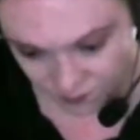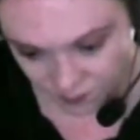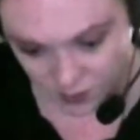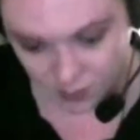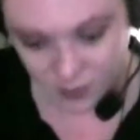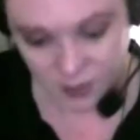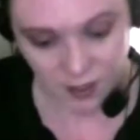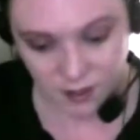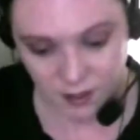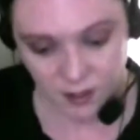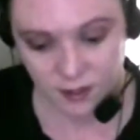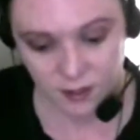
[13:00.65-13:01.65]
But
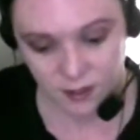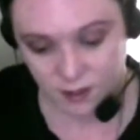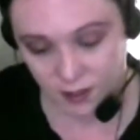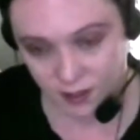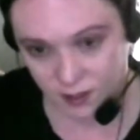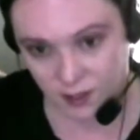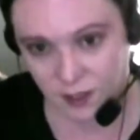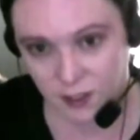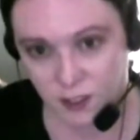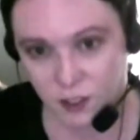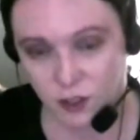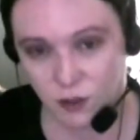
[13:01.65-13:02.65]
that's
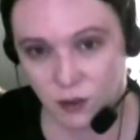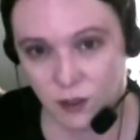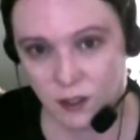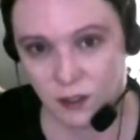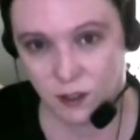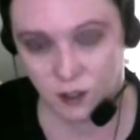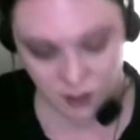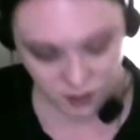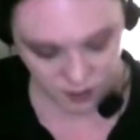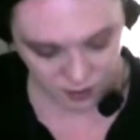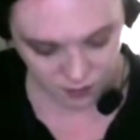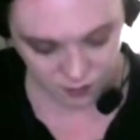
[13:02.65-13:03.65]
generally the
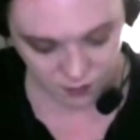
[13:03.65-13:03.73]
gist of